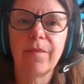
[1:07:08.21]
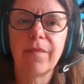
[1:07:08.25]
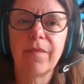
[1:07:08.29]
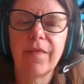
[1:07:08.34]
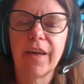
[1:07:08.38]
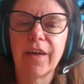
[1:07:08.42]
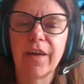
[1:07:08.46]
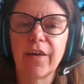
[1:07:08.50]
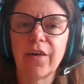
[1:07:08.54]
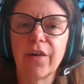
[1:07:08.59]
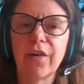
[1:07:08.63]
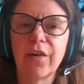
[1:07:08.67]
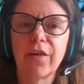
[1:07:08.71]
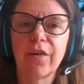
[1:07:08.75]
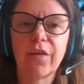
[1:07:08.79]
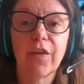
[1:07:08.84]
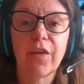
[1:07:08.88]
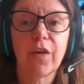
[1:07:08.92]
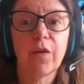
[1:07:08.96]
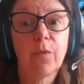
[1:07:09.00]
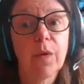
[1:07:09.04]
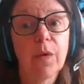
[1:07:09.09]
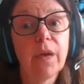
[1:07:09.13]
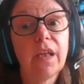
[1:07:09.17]
They're
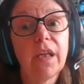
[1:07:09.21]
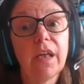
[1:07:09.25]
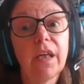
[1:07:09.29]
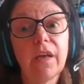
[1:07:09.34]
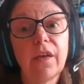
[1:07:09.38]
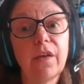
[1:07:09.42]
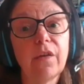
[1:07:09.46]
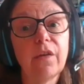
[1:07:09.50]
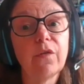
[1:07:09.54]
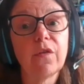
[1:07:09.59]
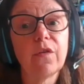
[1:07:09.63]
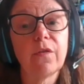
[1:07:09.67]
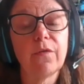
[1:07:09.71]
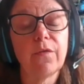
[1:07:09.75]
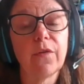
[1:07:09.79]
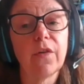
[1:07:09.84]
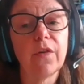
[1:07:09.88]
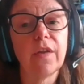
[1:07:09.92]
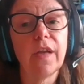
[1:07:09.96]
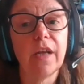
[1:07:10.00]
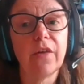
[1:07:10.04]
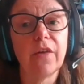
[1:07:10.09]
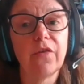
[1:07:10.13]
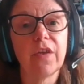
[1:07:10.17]
really a
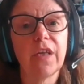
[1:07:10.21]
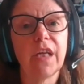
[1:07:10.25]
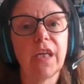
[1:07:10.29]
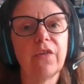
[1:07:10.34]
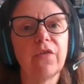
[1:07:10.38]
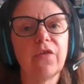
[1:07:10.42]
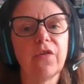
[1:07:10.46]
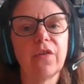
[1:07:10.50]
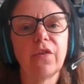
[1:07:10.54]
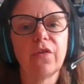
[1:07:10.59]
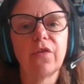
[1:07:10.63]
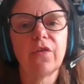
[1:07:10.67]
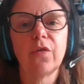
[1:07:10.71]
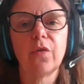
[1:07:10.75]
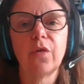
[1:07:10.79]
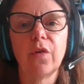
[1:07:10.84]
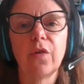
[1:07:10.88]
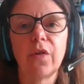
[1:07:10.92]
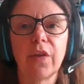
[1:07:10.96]
useful educational tool.